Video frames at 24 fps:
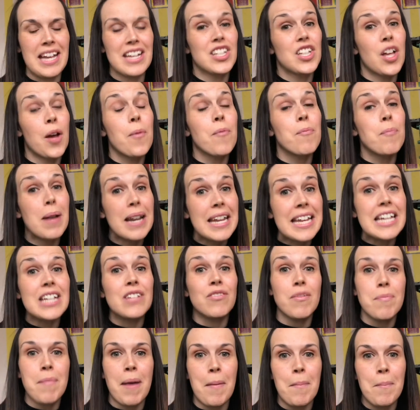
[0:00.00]
so please
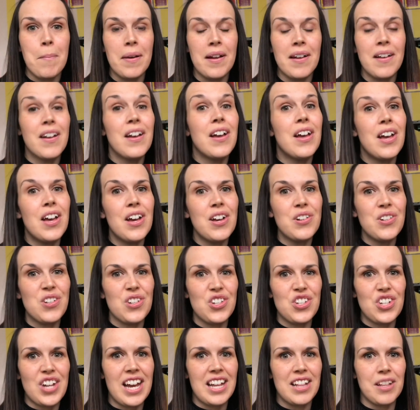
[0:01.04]
remember to
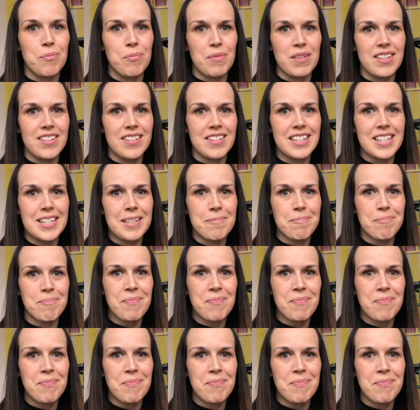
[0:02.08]
share them with us.